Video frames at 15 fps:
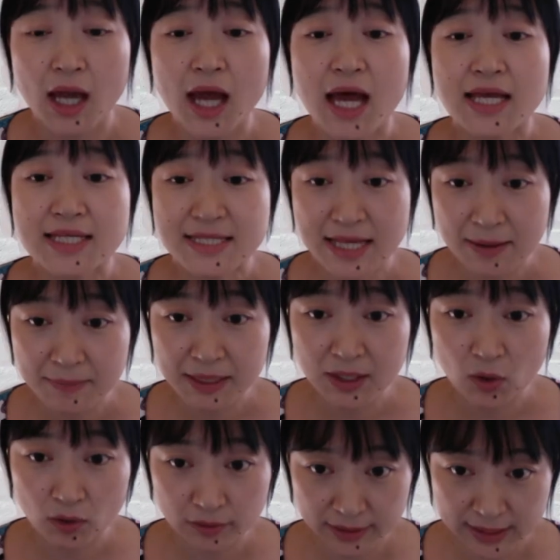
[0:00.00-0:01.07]

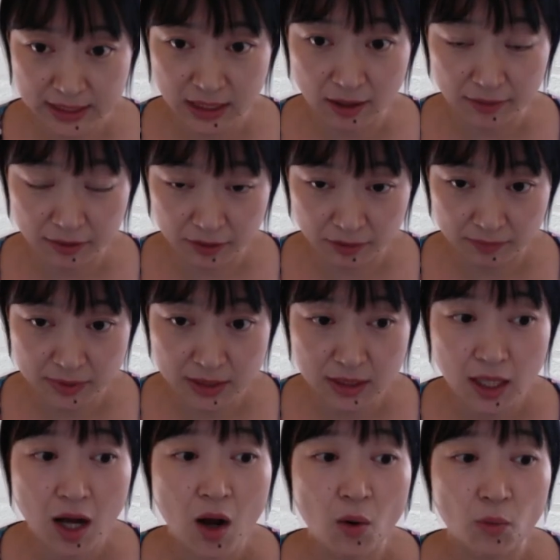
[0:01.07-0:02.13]
Semi-concrete diagrams
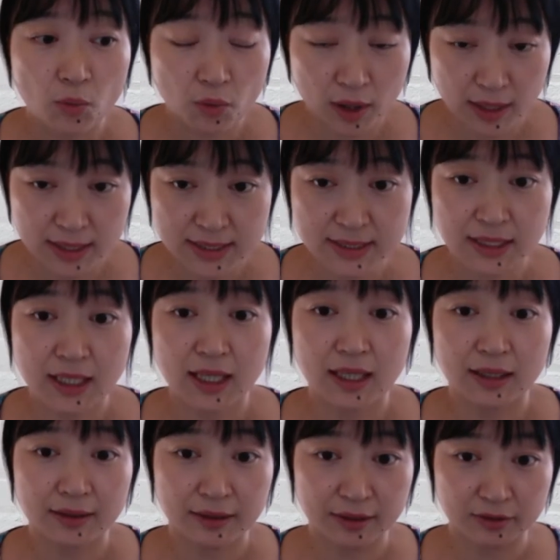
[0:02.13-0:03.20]
was
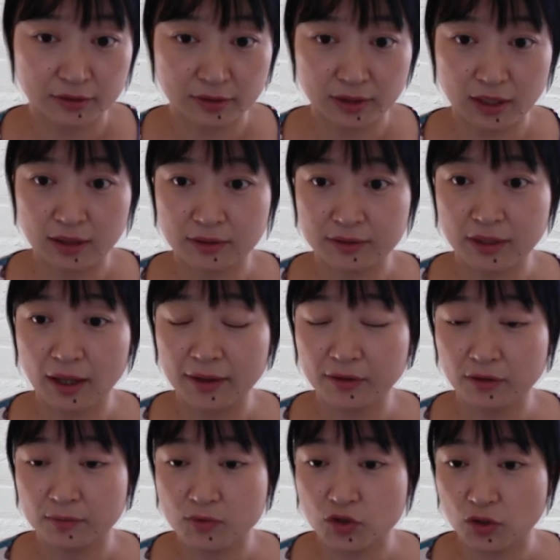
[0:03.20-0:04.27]
the diagram
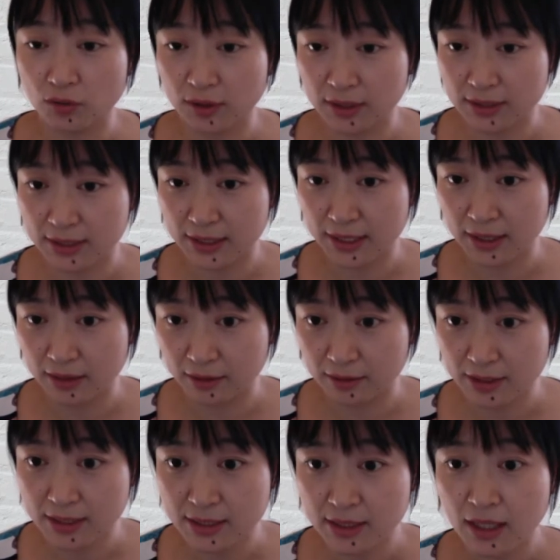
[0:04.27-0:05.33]
shown is here,
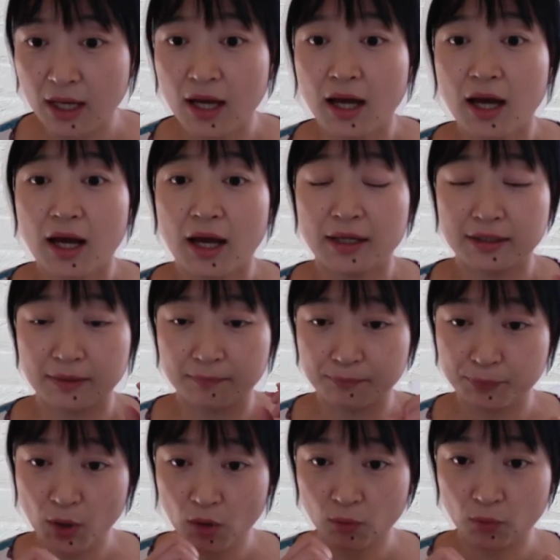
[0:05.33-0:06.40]
and the
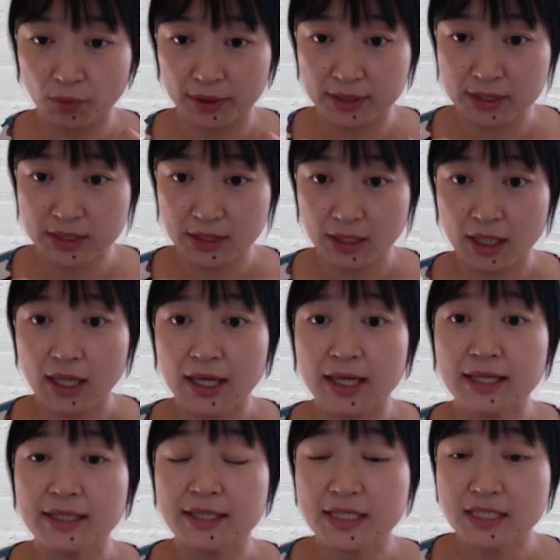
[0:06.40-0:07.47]
block ones. In
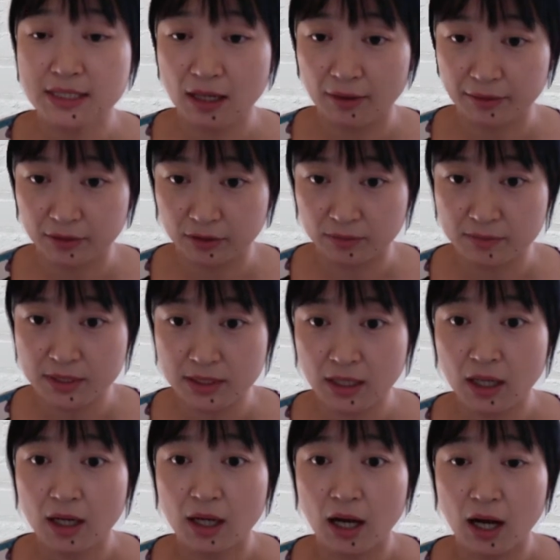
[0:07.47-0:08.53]
these diagrams,
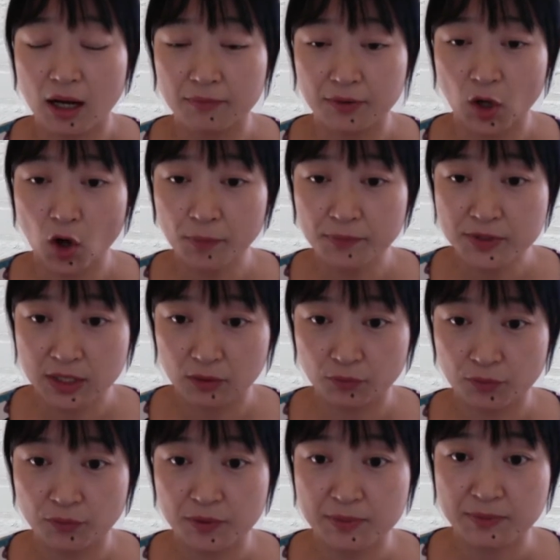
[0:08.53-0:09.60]
an object was
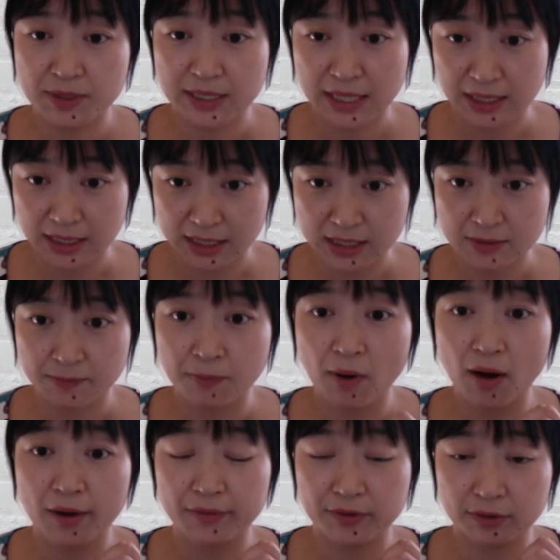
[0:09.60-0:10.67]
represented by
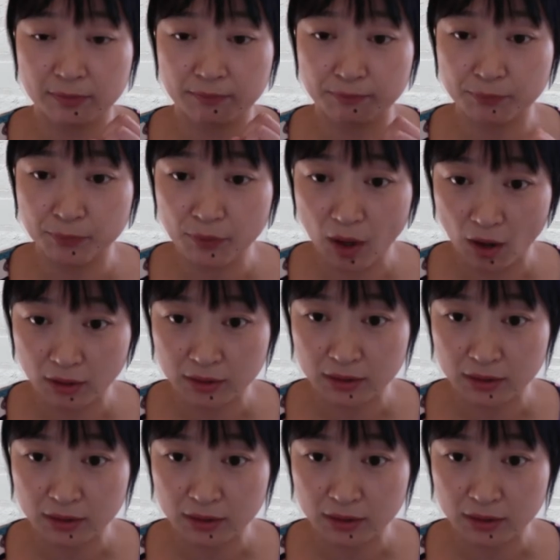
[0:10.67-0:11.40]
the block,